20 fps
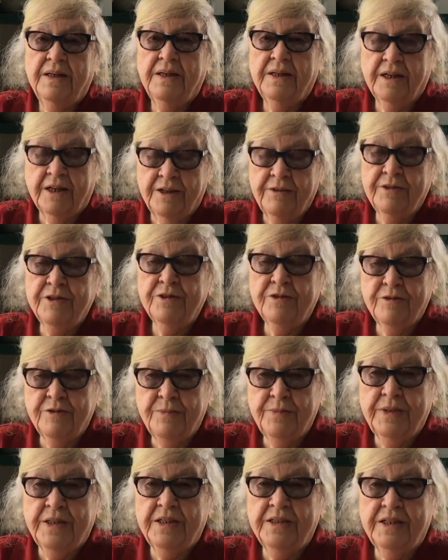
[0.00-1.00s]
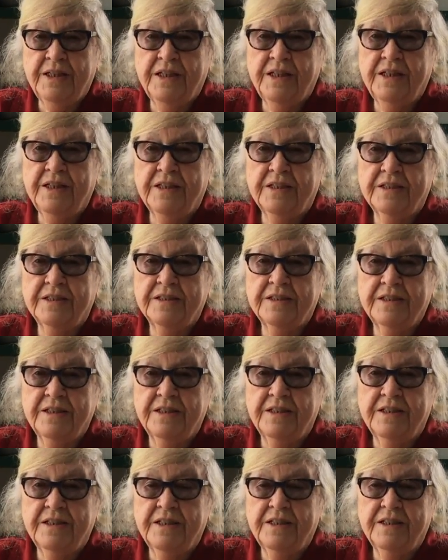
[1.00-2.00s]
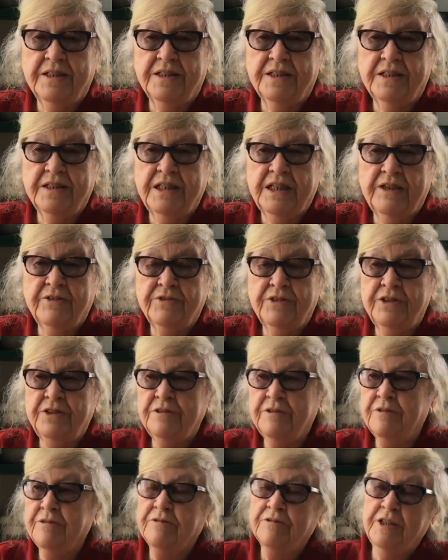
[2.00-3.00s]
Yeah, I was home that day, yes. And in the afternoon,